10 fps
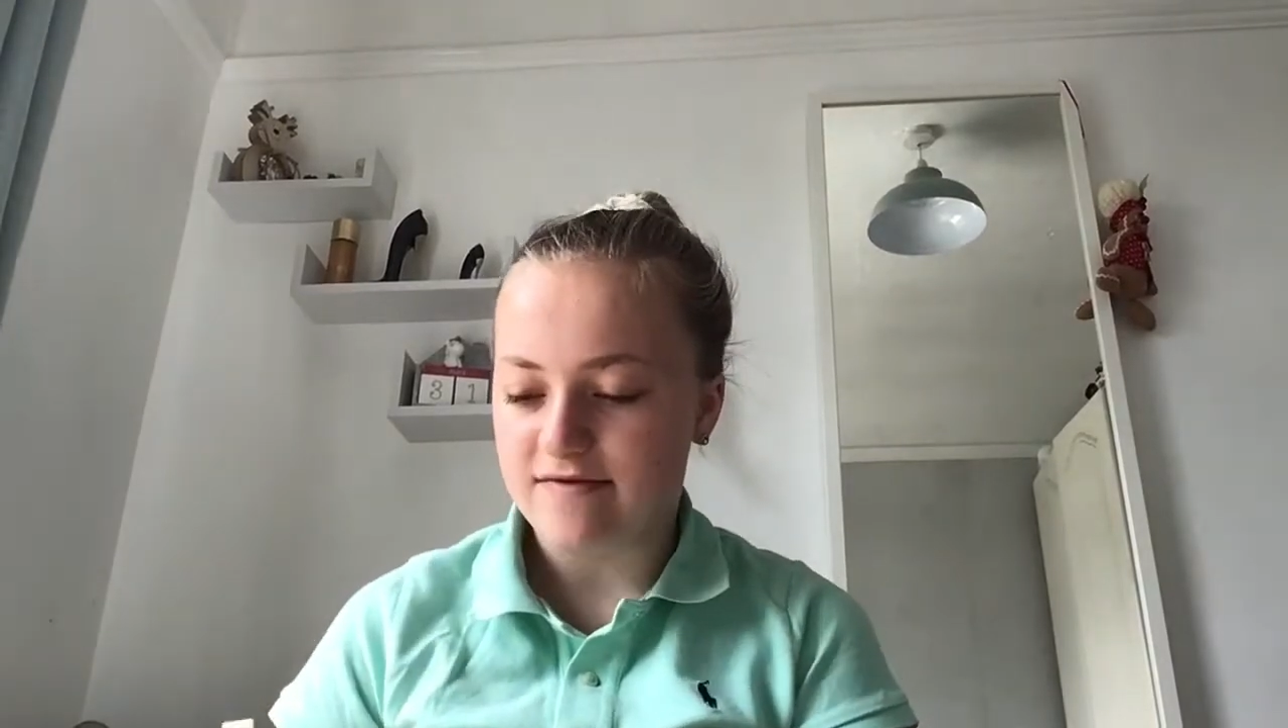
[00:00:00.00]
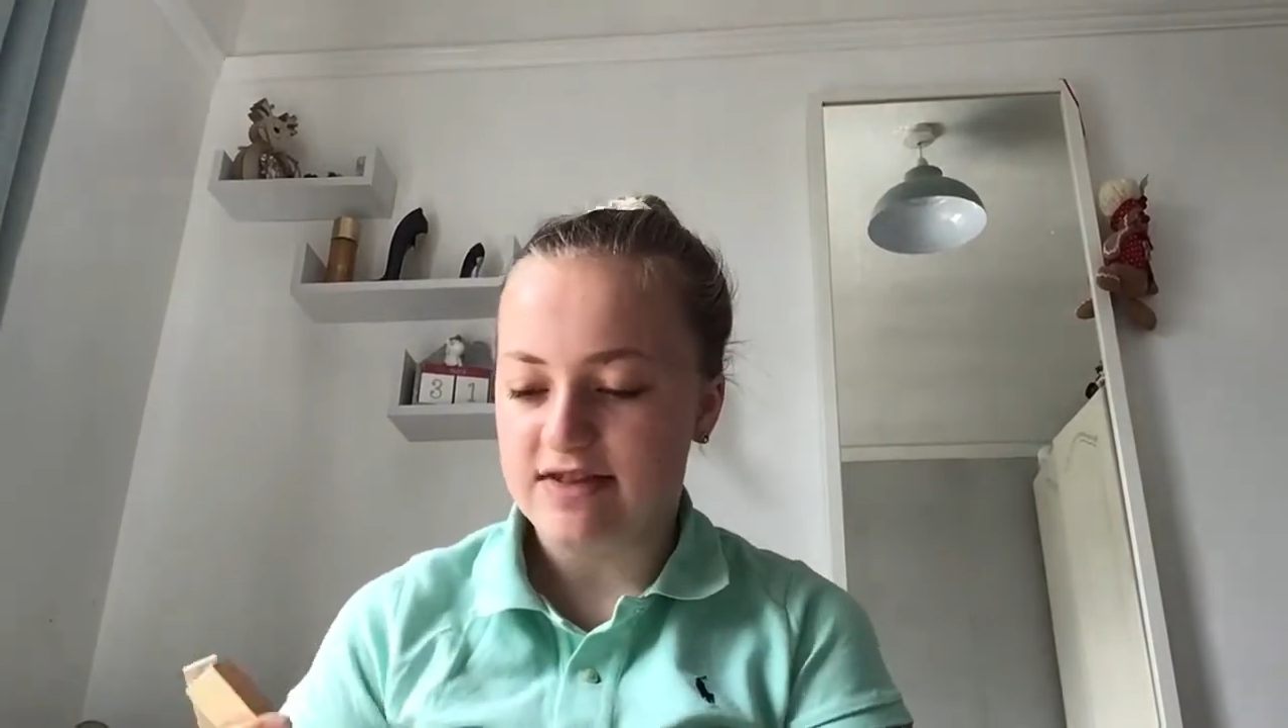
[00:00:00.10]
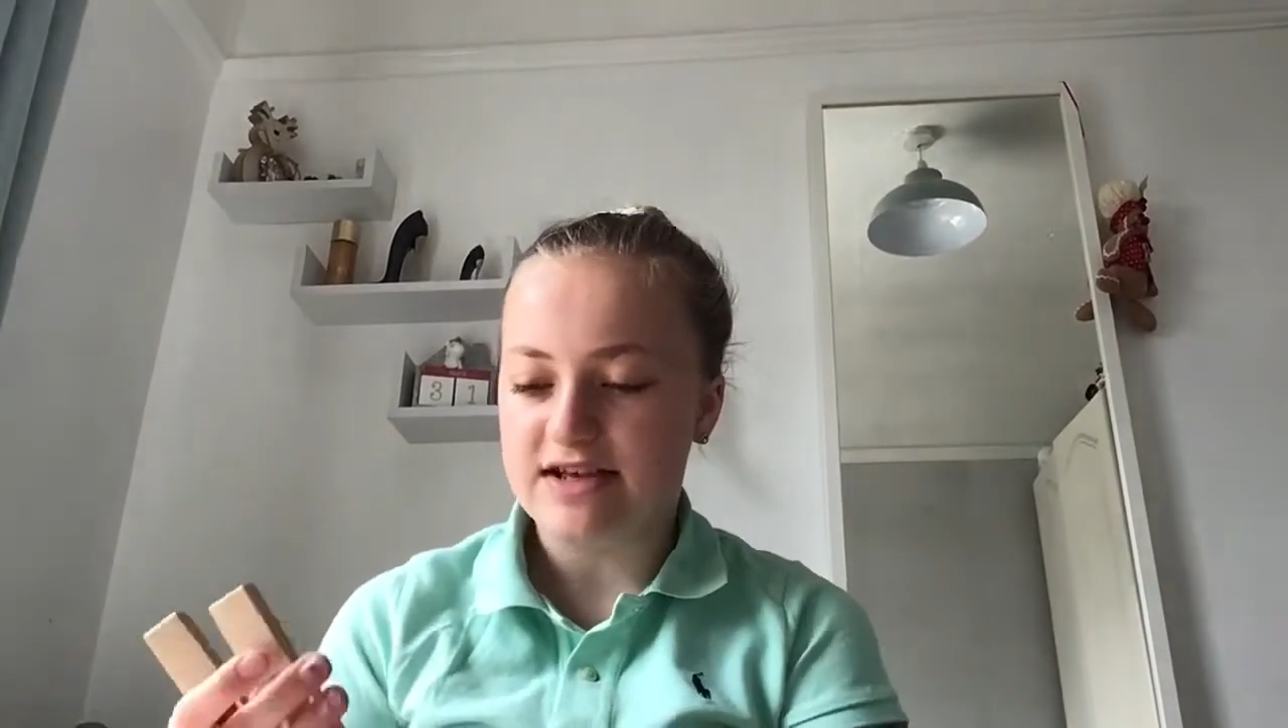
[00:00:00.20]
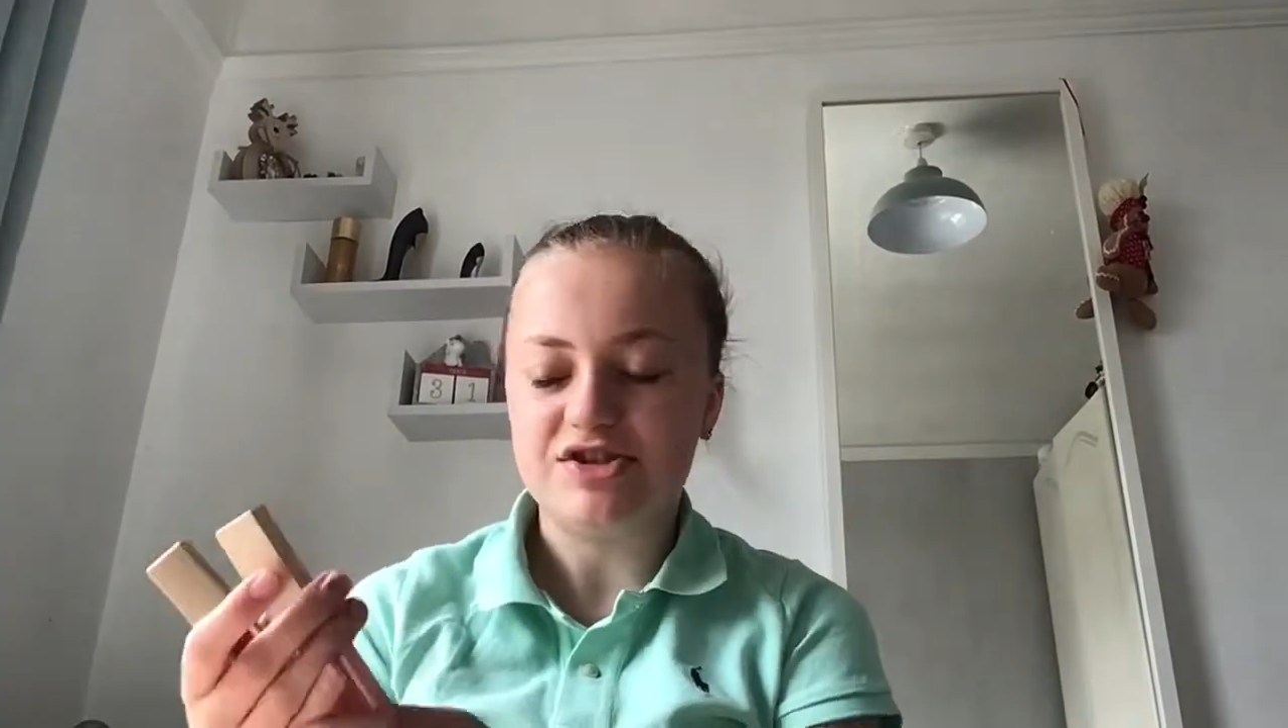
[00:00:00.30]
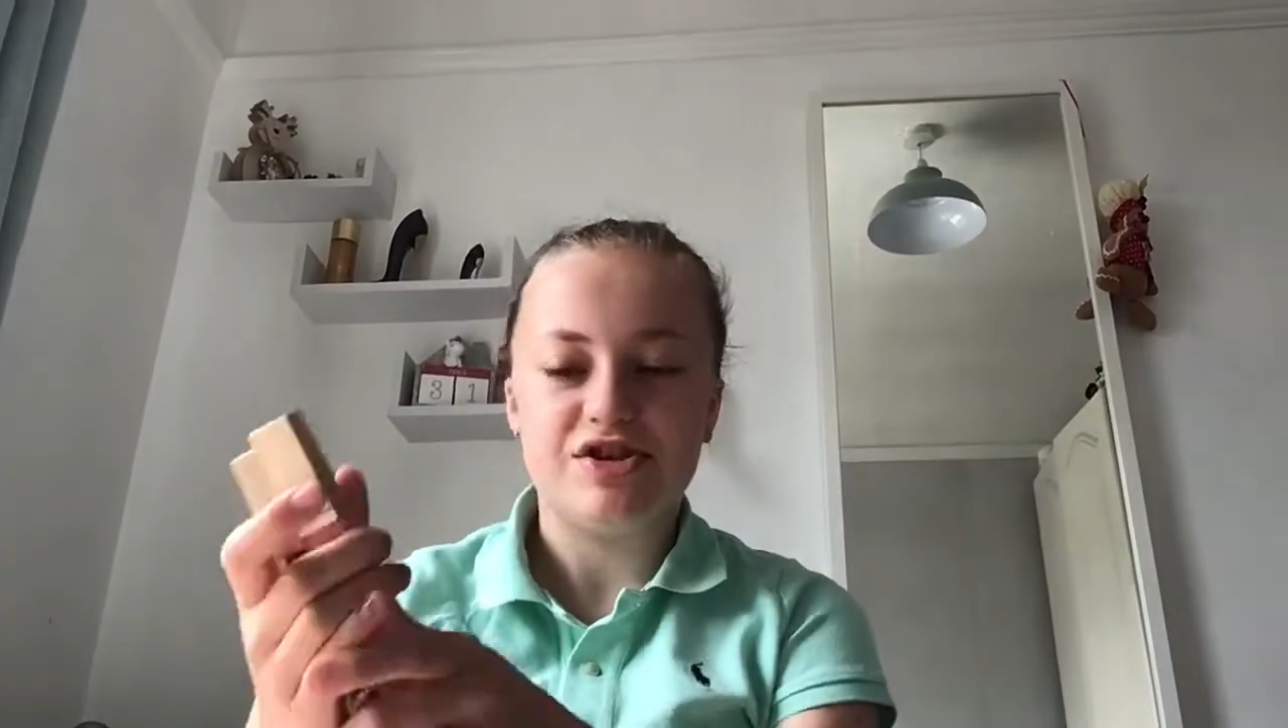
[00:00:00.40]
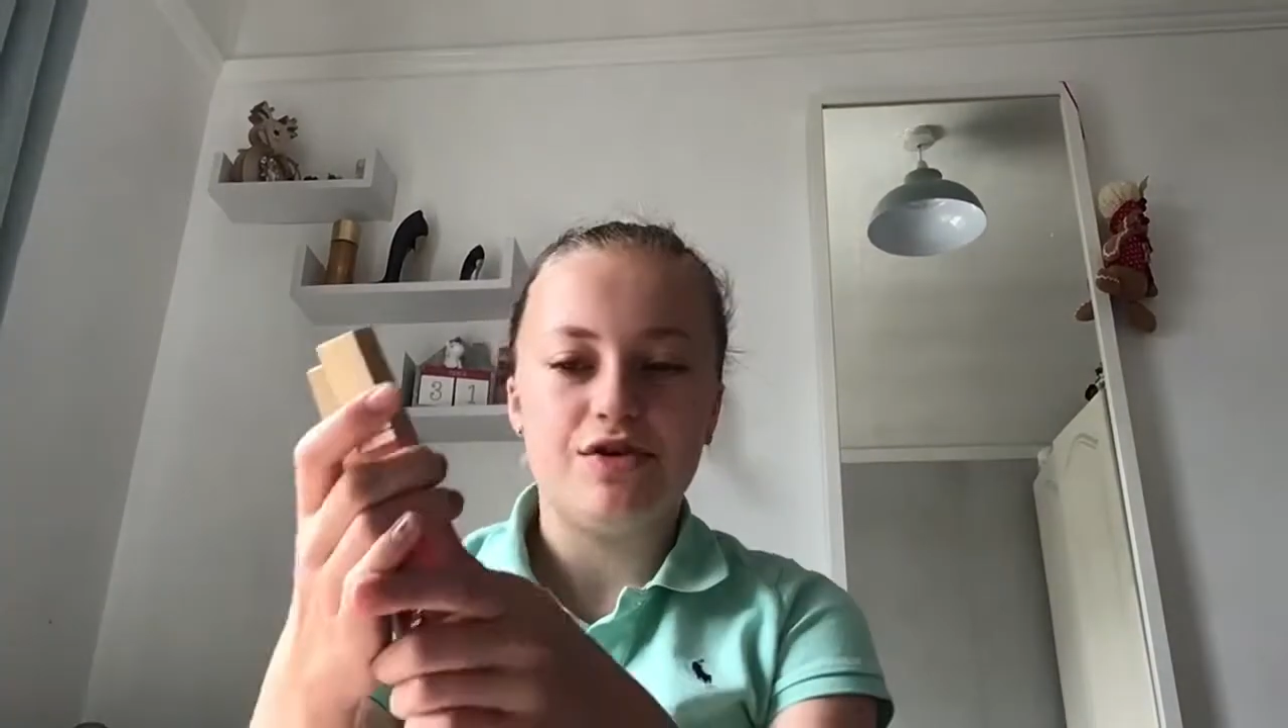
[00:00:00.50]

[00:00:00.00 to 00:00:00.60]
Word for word: these two